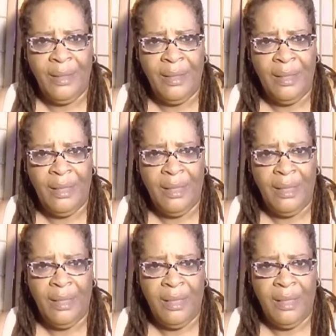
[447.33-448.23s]

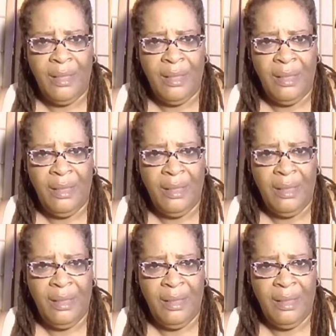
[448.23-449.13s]

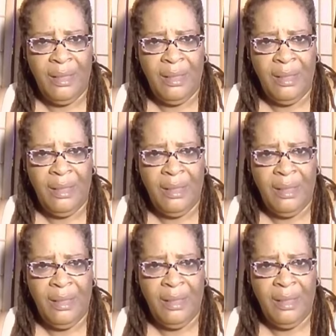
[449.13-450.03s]

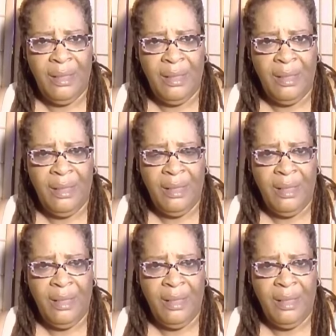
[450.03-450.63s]
Nobody speaks.